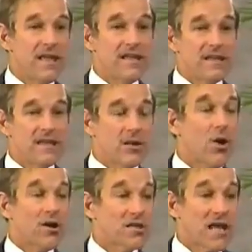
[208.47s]
then the
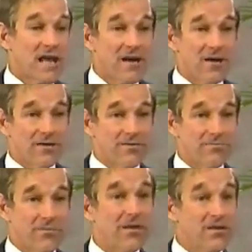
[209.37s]
cartel,
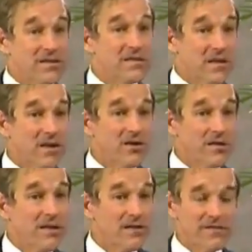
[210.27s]
you know, this is a
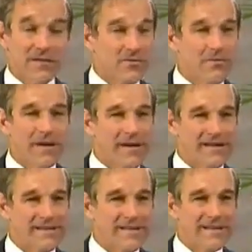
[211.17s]
cartel of central
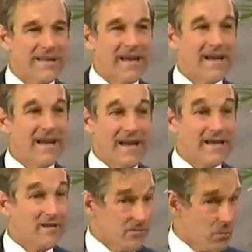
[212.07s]
banks,
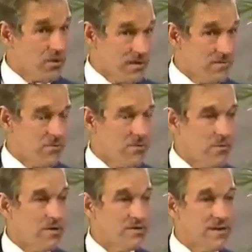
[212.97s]
and they're working
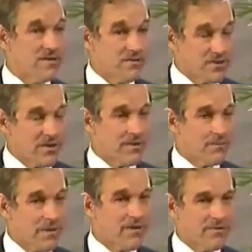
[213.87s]
pretty well together, and there's a lot
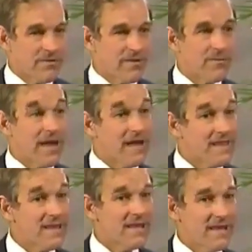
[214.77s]
of power there. But
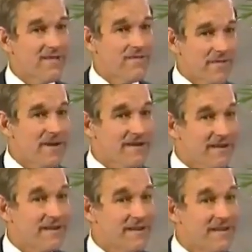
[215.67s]
I think they'll
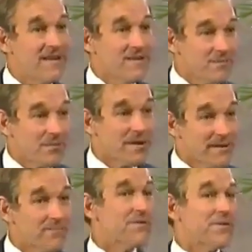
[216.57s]
finally
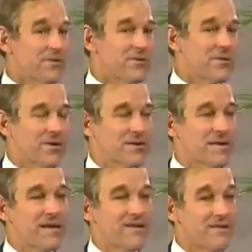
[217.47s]
break up their little
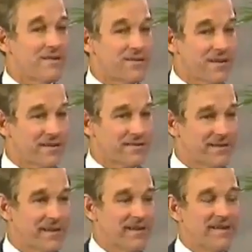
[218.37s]
cartel, and they'll
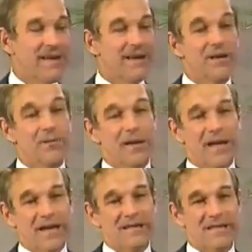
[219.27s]
get a little
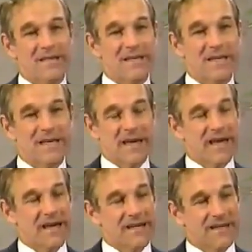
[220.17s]
bit antsy,
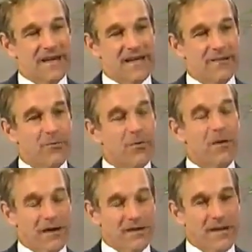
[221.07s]
and they
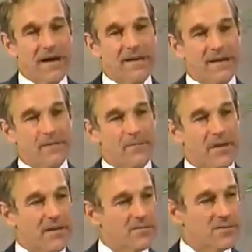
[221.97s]
won't buy our debt, and then the
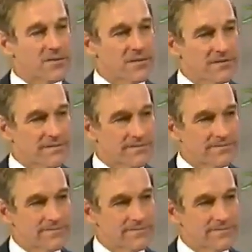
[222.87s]
panic will start.